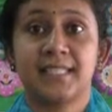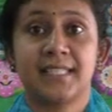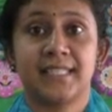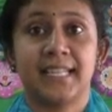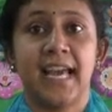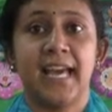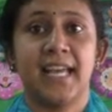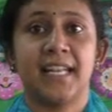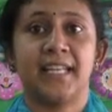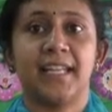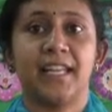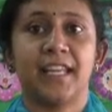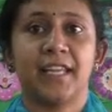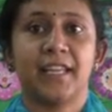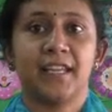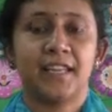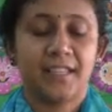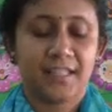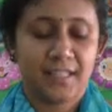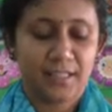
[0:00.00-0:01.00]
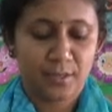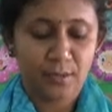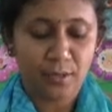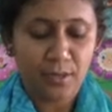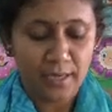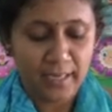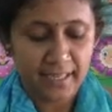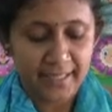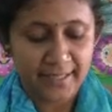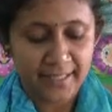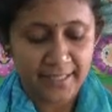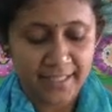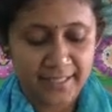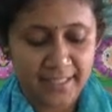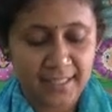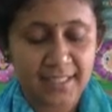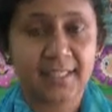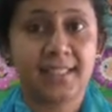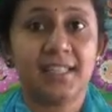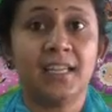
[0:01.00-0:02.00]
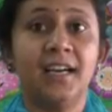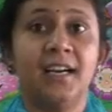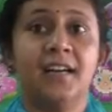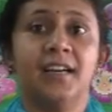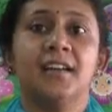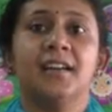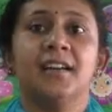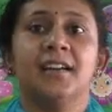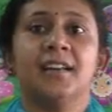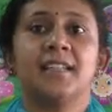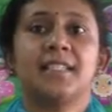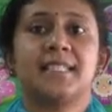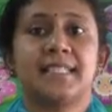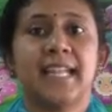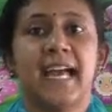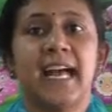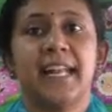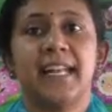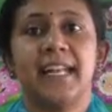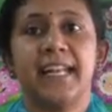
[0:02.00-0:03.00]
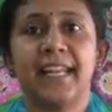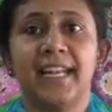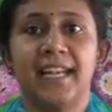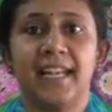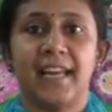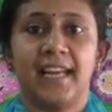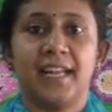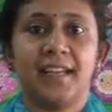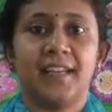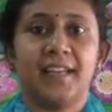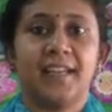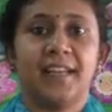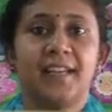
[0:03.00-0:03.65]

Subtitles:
standing. So, this is the standing line.